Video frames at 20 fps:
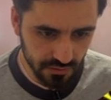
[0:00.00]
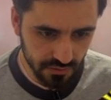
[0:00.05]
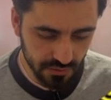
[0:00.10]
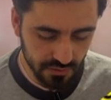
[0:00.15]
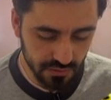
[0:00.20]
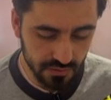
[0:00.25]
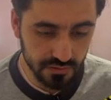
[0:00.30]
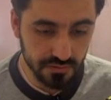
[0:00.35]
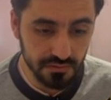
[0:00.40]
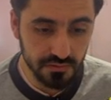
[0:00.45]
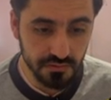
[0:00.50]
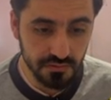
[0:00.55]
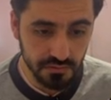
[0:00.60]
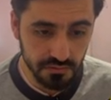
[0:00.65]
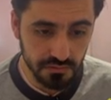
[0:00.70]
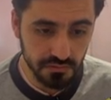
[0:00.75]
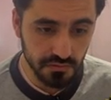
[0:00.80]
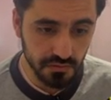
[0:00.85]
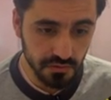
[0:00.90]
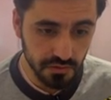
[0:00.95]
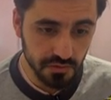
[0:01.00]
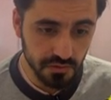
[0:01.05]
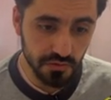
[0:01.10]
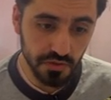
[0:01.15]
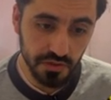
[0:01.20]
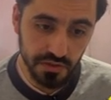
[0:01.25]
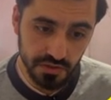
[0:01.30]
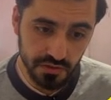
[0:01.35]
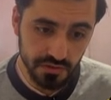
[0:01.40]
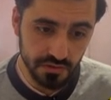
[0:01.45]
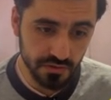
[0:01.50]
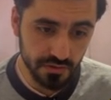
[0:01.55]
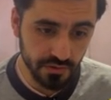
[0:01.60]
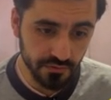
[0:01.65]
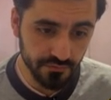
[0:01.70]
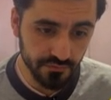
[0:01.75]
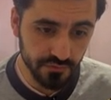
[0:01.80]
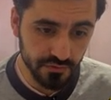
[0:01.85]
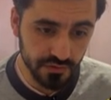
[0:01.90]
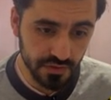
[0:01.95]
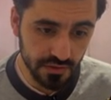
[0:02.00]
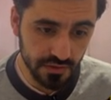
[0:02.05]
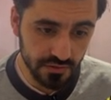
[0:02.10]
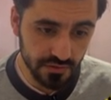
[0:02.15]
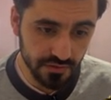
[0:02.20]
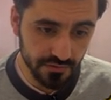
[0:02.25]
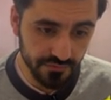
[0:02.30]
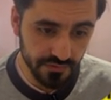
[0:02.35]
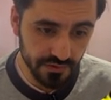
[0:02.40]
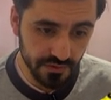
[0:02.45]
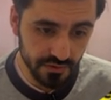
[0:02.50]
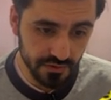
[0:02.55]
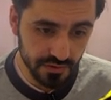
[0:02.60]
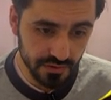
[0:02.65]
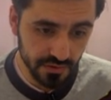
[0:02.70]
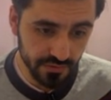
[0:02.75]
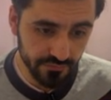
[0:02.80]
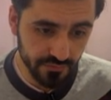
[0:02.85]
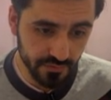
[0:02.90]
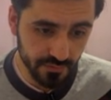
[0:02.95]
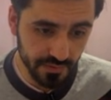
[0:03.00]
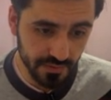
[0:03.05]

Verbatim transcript: colors. Mm, no excuse. If you try to defend yourself from